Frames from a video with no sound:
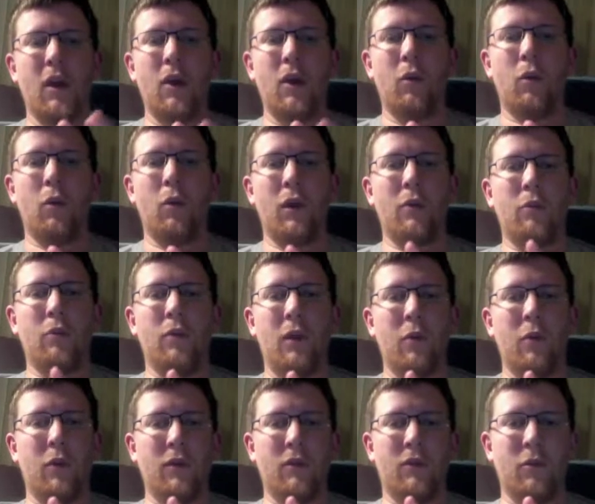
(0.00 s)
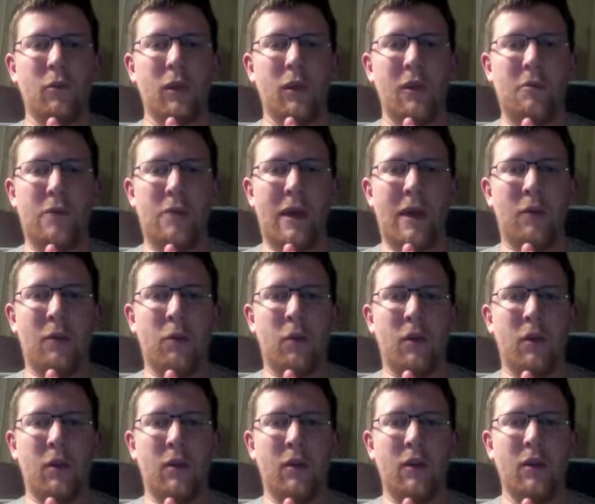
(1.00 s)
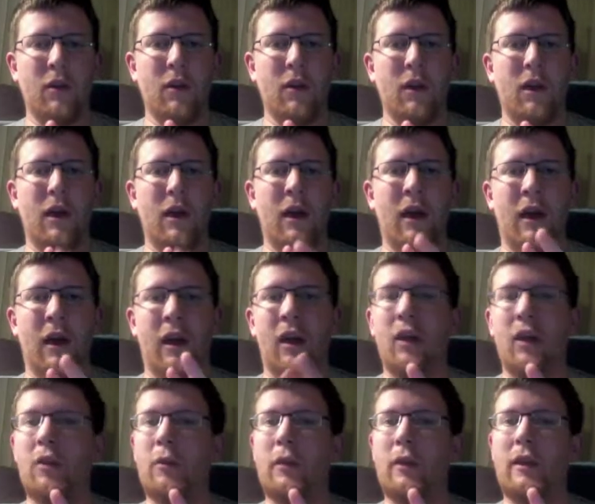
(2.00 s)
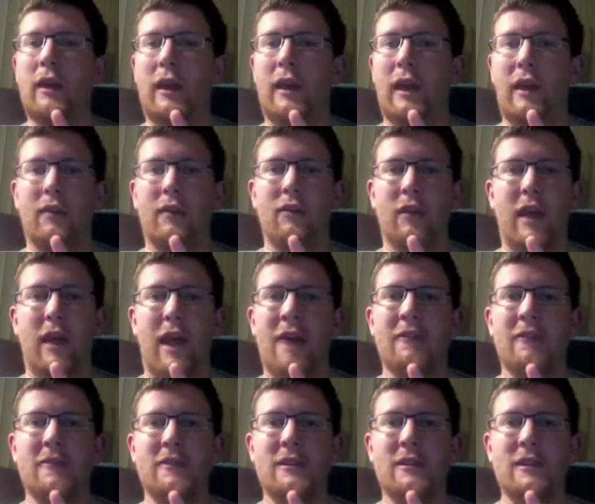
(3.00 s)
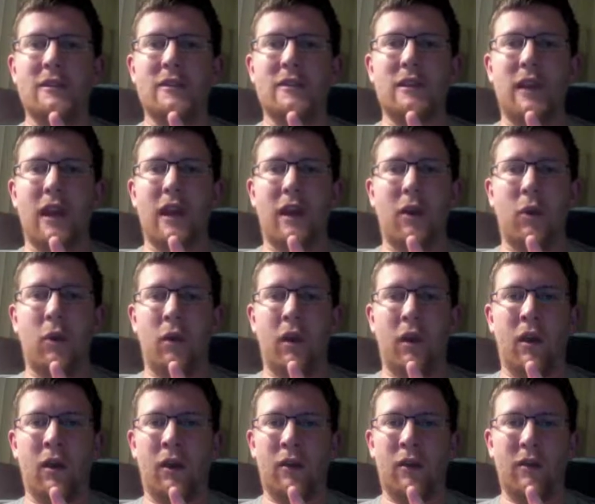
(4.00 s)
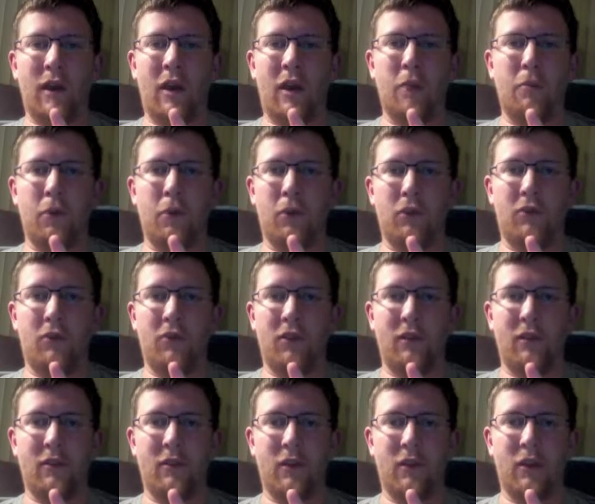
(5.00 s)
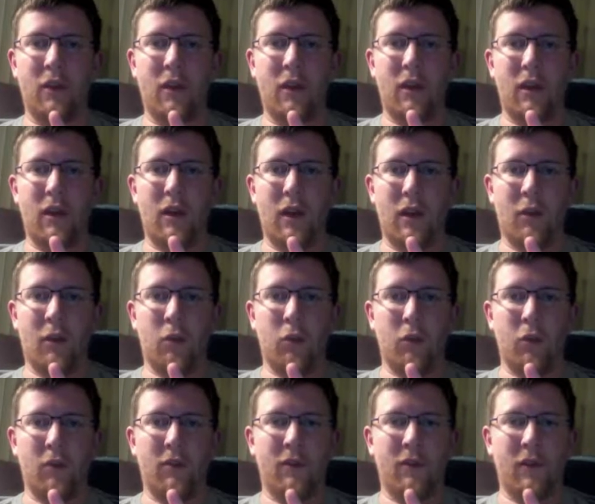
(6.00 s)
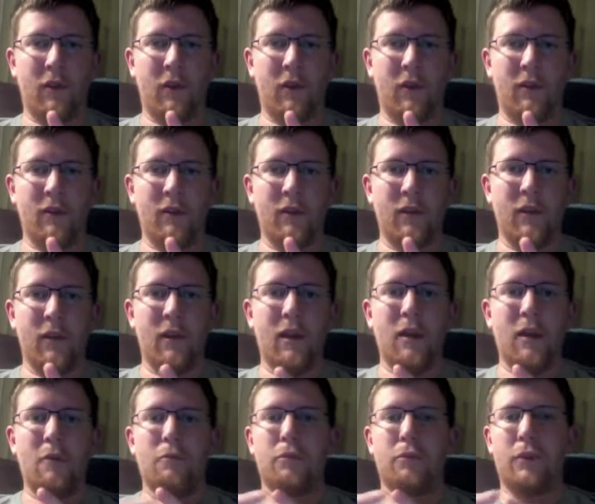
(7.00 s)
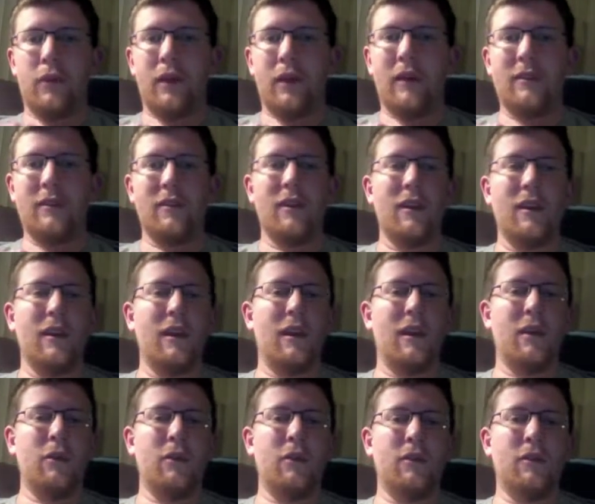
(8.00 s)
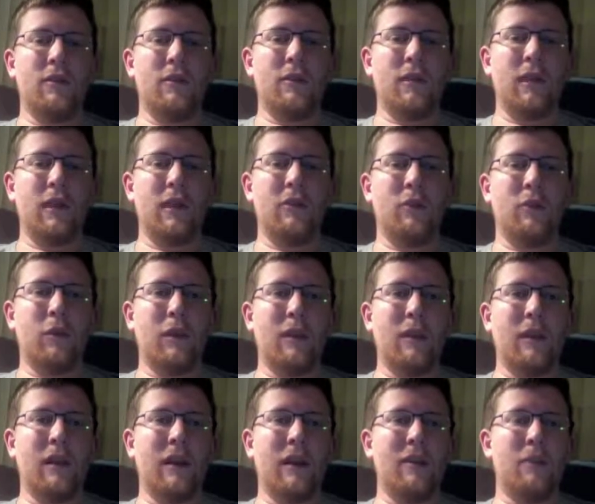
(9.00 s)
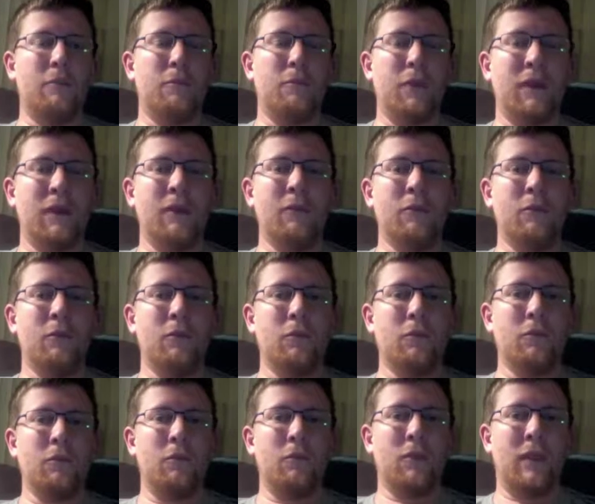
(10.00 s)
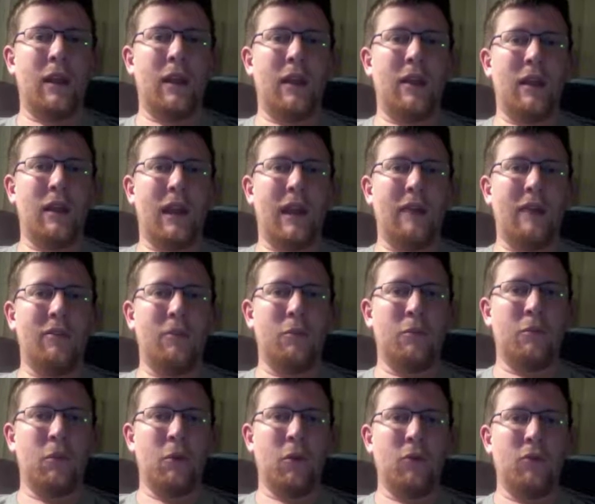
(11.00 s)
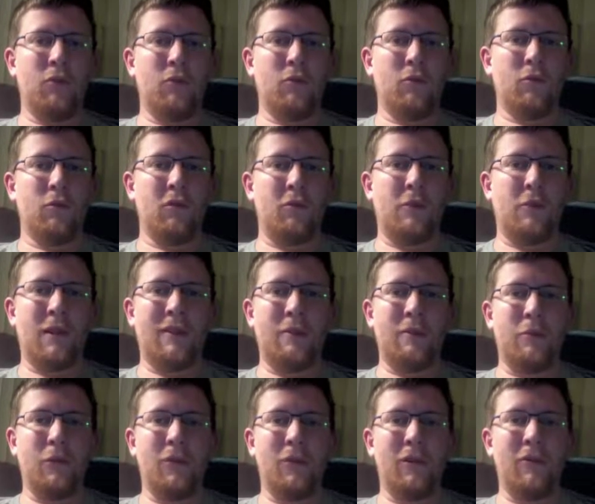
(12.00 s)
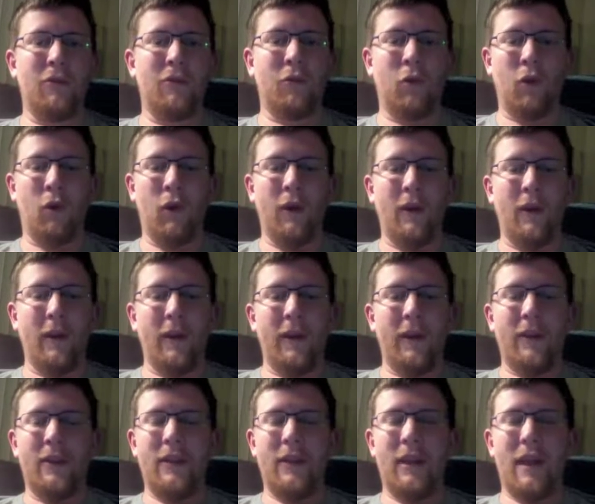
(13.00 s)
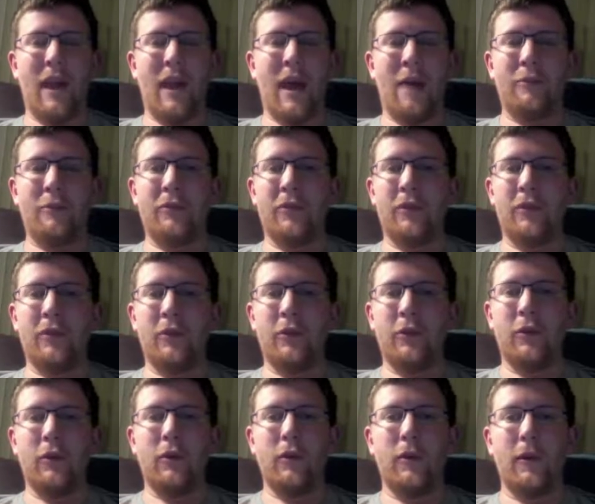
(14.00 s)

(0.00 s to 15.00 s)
One that wasn't a really bad one, and another one that canceled half a season and an entire postseason and World Series. Plus, he's one of the guys that have the most responsibility for the absolute